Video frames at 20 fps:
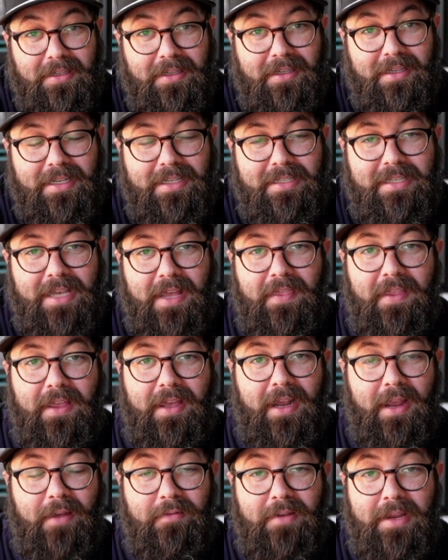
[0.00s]
He said
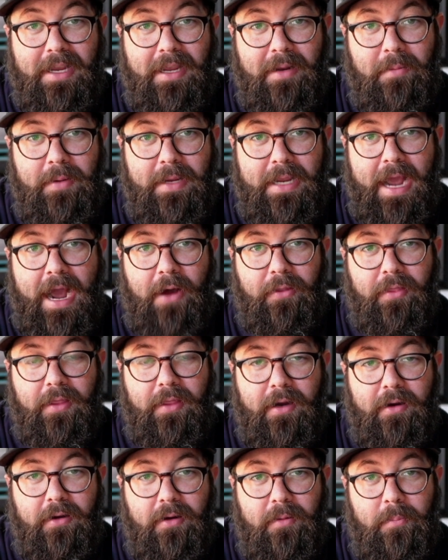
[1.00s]
that if he can be out
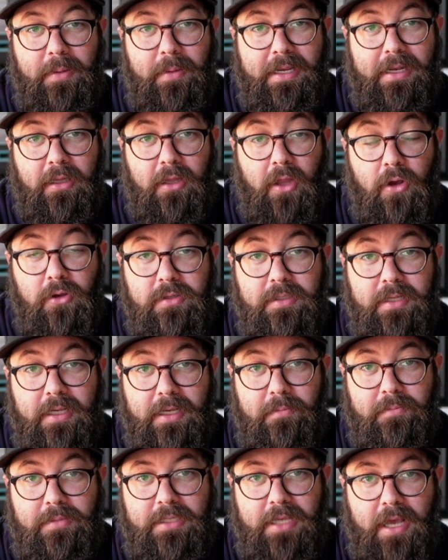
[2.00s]
there and be close to
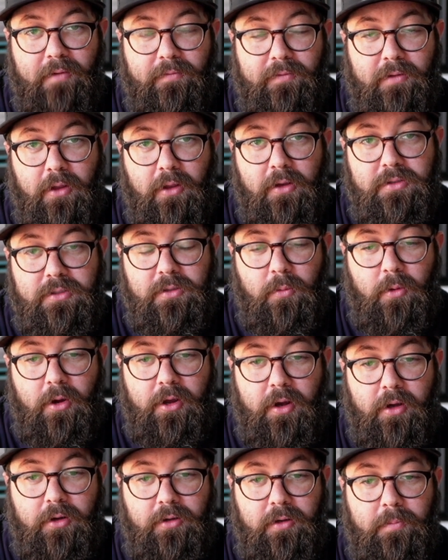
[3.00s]
himself, close to
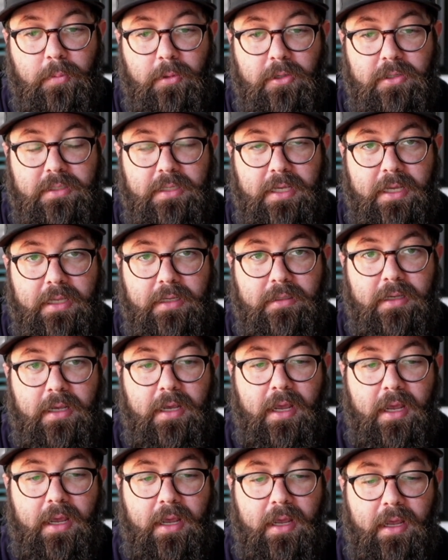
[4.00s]
100%,
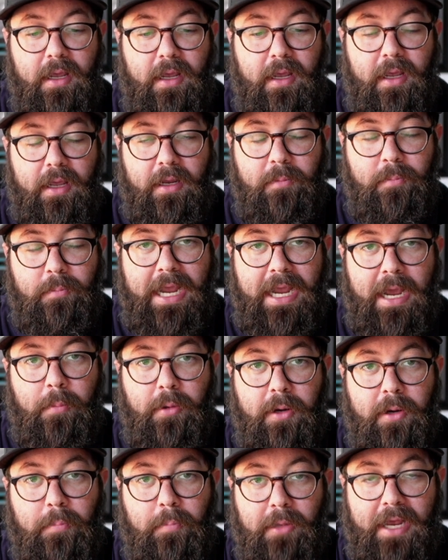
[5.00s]
and be able
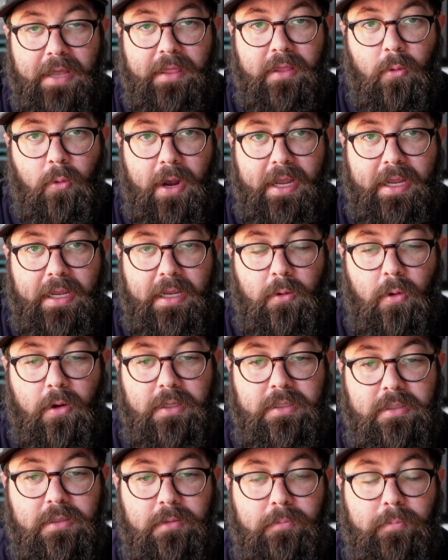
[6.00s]
to play the way he
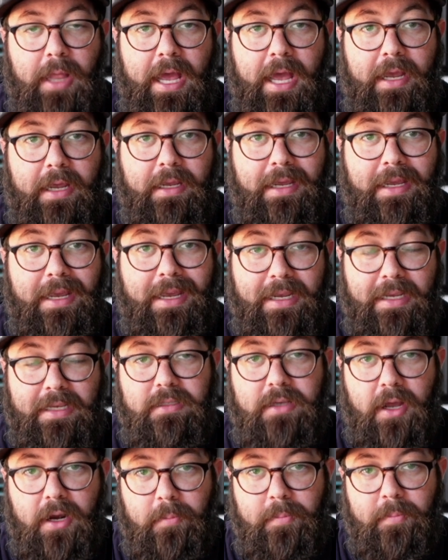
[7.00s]
wants to play, he's
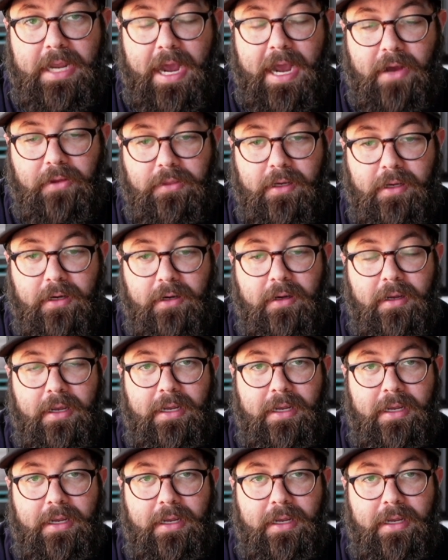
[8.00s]
going to be out there.